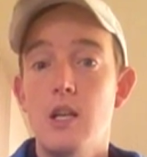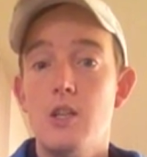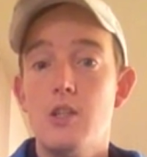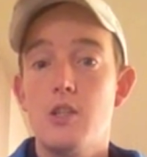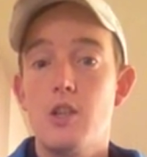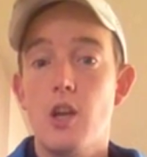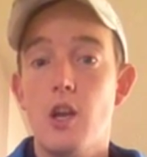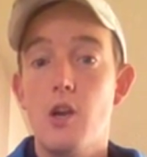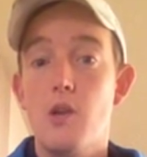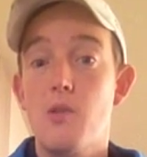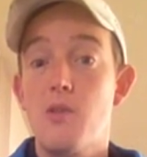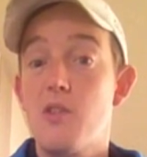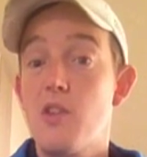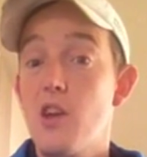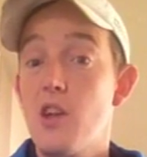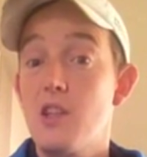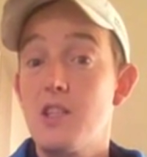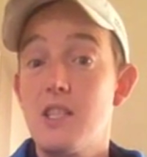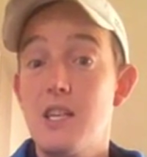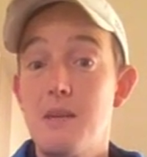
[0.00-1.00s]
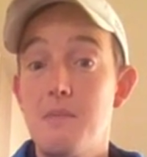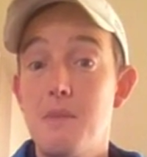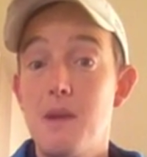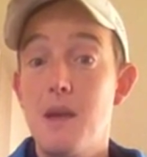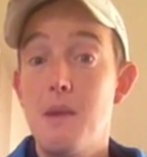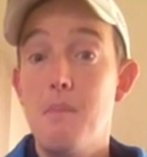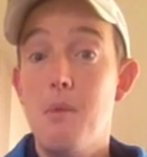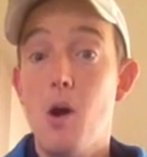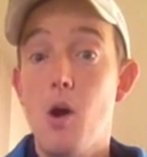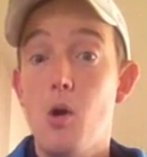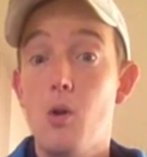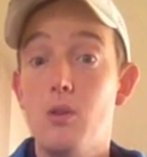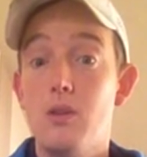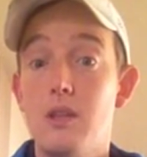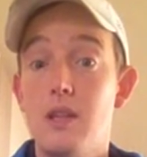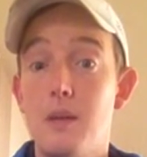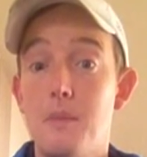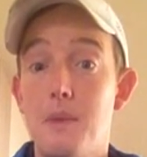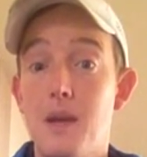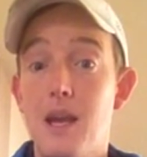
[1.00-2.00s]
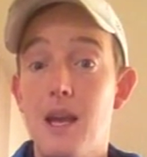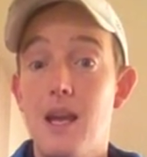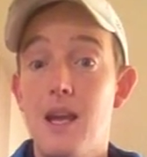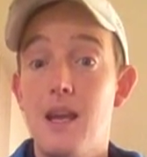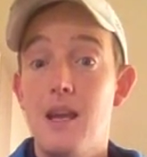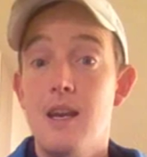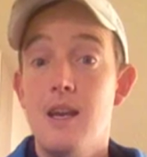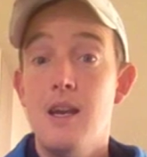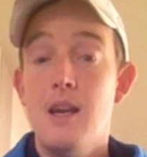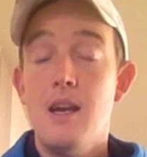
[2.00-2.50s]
So 13-metre pole limit,